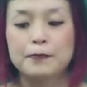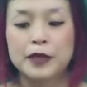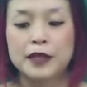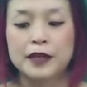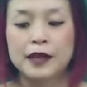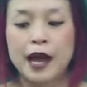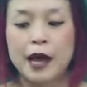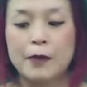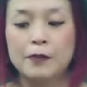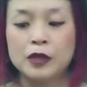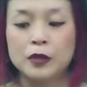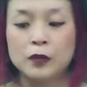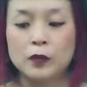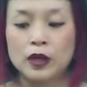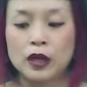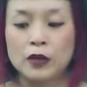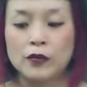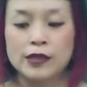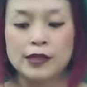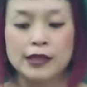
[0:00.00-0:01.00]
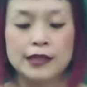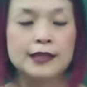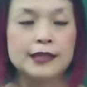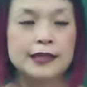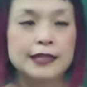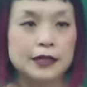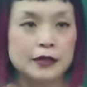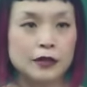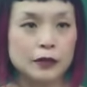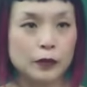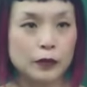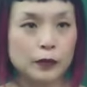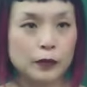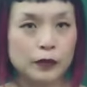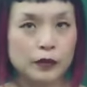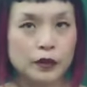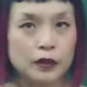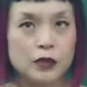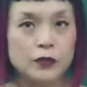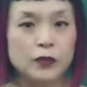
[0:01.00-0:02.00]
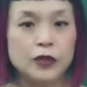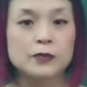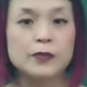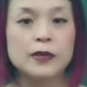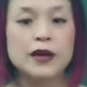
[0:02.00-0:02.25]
It happened when I was 16. This was